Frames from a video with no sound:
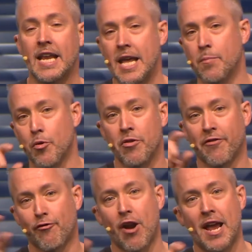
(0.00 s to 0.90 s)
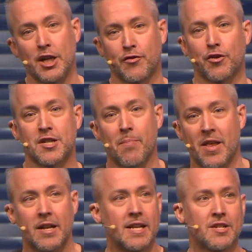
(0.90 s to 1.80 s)
Hebrew, the phrase for something
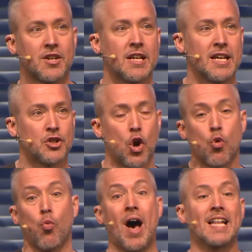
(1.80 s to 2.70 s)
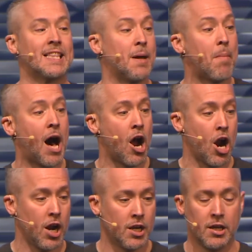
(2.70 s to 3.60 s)
indecent is erwat
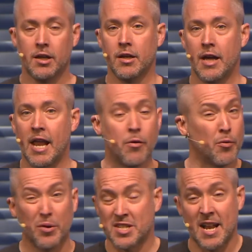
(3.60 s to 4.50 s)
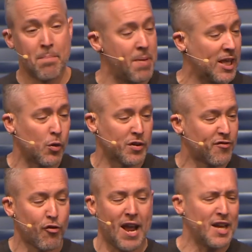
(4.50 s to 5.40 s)
dabar. And it was an ambiguous
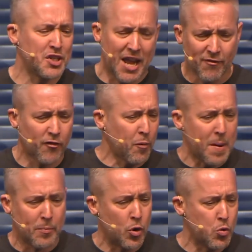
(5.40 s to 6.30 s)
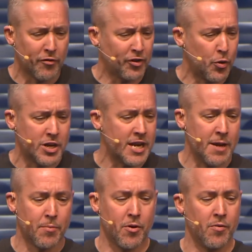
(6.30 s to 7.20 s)
phrase, even for people who were fluent in
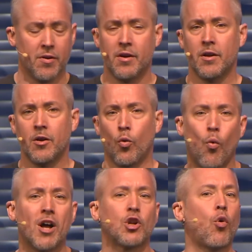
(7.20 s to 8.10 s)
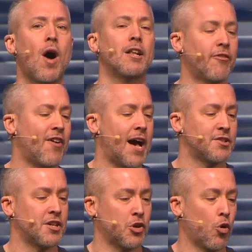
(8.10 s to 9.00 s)
Hebrew. What
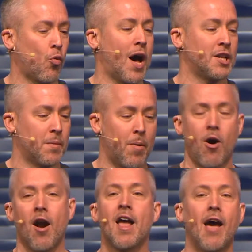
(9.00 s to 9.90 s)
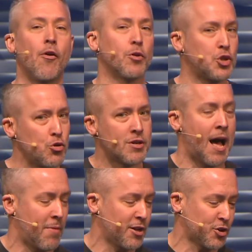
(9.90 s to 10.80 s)
qualifies as Erwat Debar? And there were two
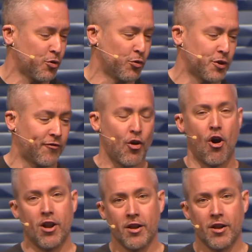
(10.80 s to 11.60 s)
dominant schools of thought.